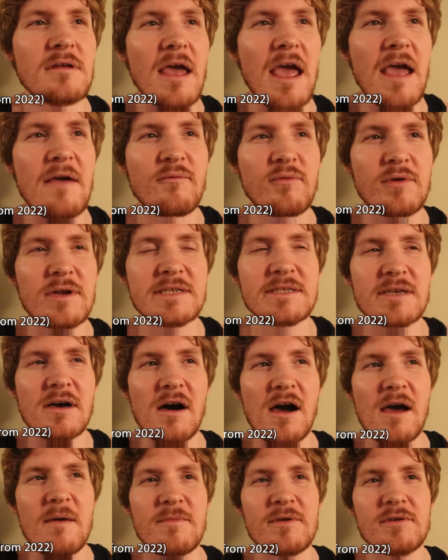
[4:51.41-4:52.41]
every
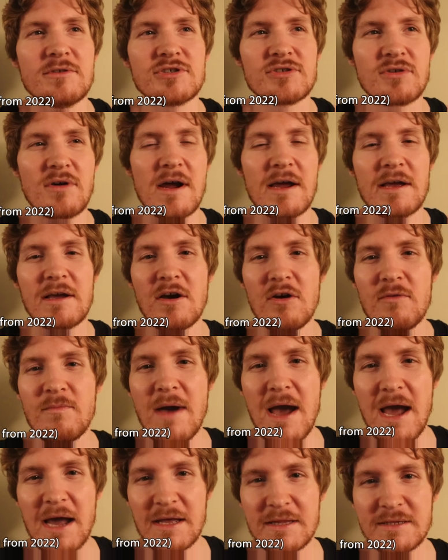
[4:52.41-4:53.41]
time you try and go
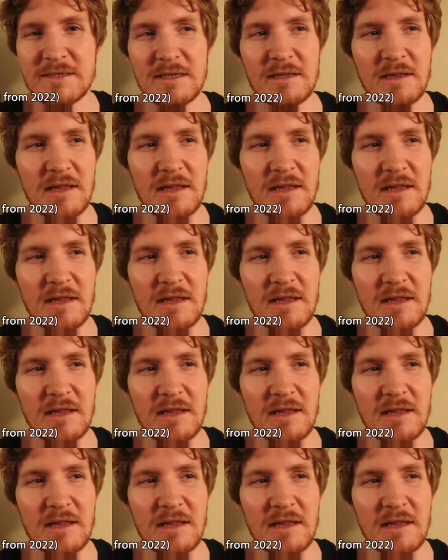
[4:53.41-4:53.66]
back to